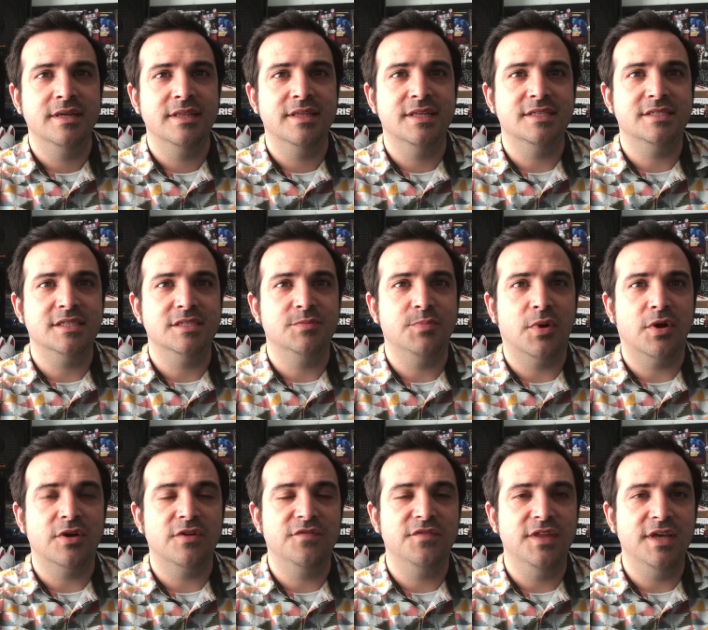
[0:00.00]
This is
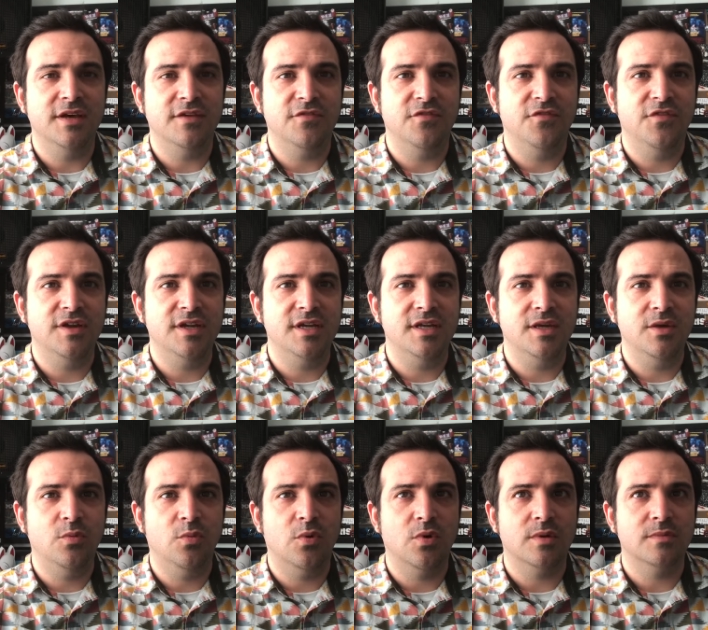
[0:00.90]
part of the Infinity
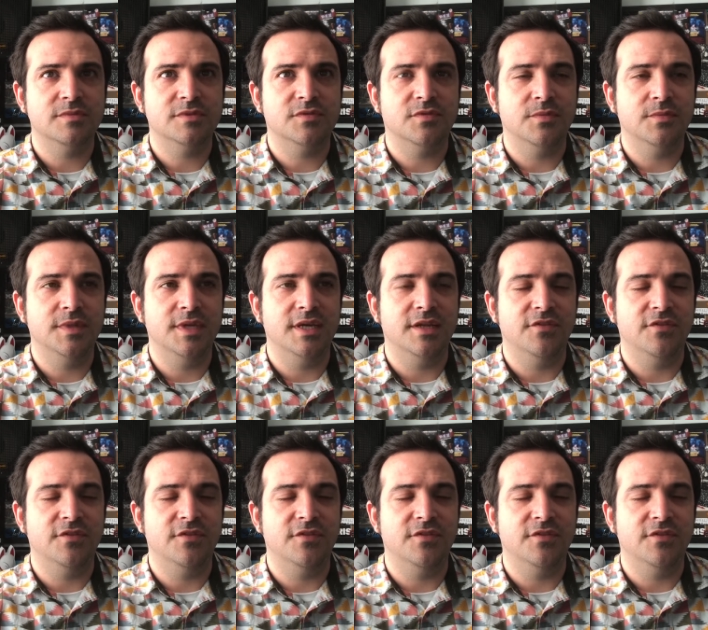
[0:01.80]
Warps from the